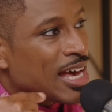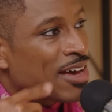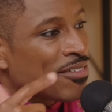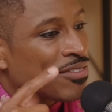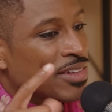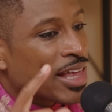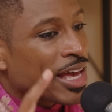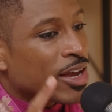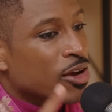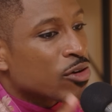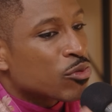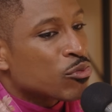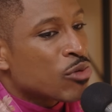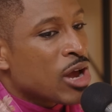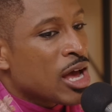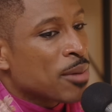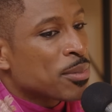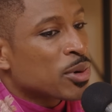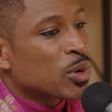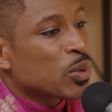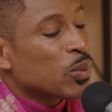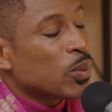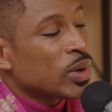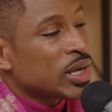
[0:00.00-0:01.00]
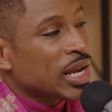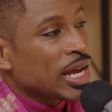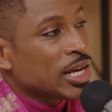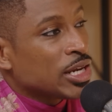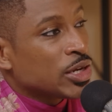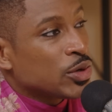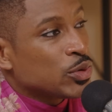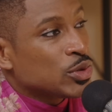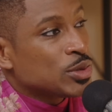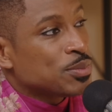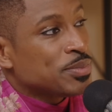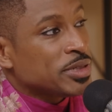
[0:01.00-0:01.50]
of like, Robert, what I
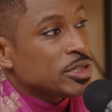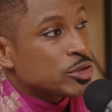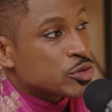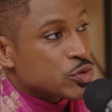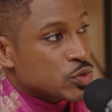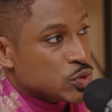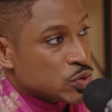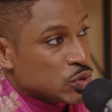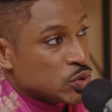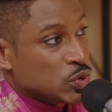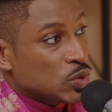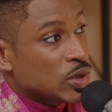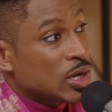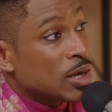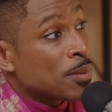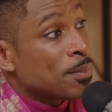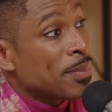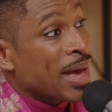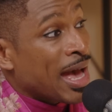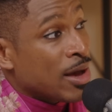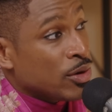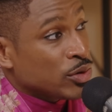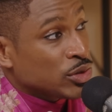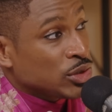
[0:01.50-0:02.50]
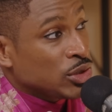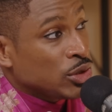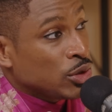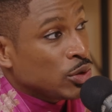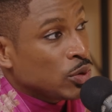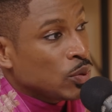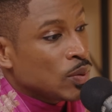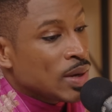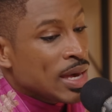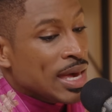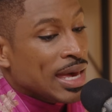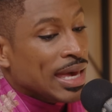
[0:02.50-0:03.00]
know to be true about
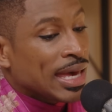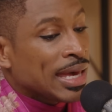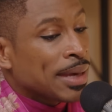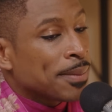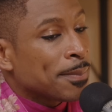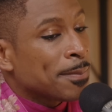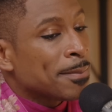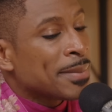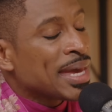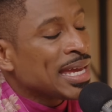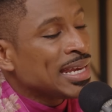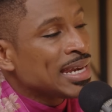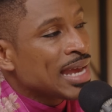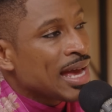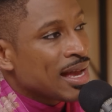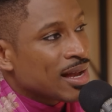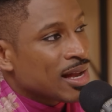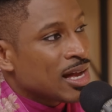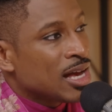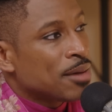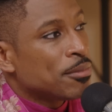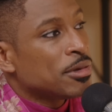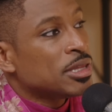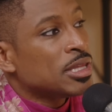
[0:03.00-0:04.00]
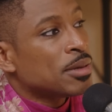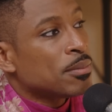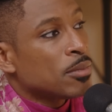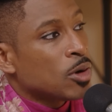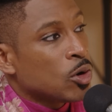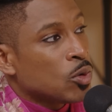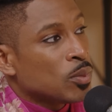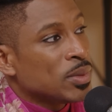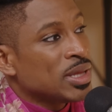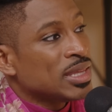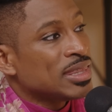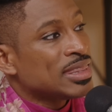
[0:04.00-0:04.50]
you, it may not come in the
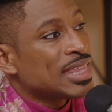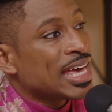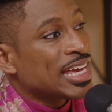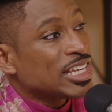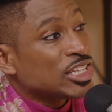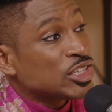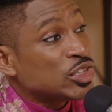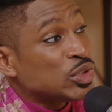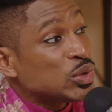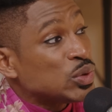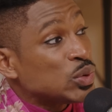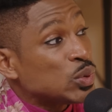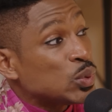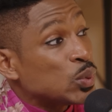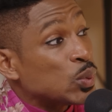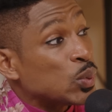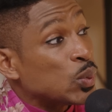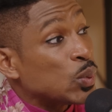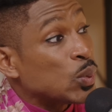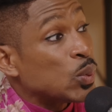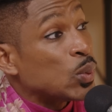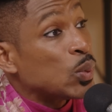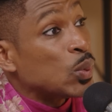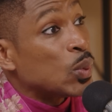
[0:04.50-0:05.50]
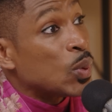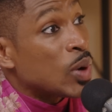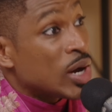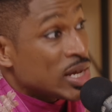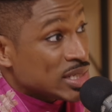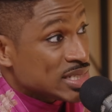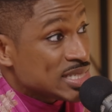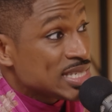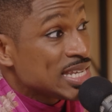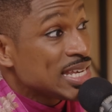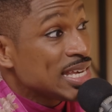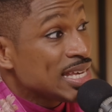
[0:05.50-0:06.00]
moment that you
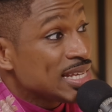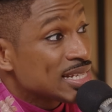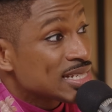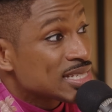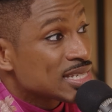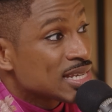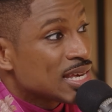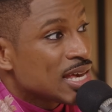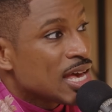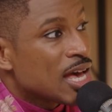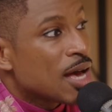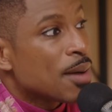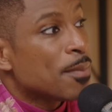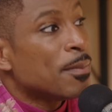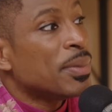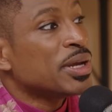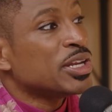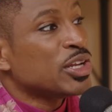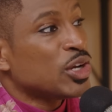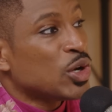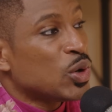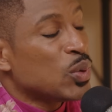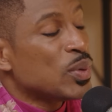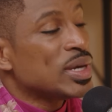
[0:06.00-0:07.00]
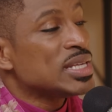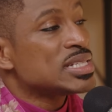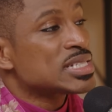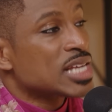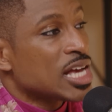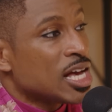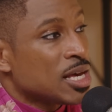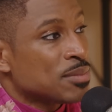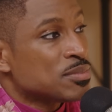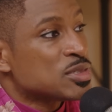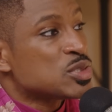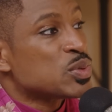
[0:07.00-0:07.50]
want it, but it always
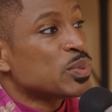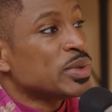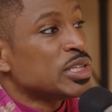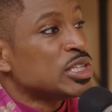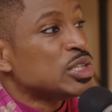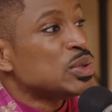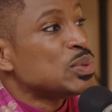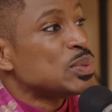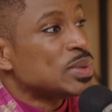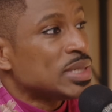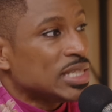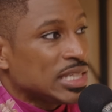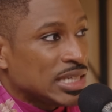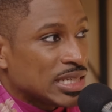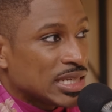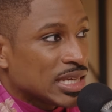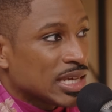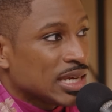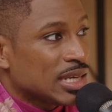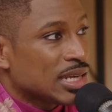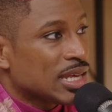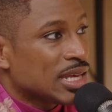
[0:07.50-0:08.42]
comes when you need it.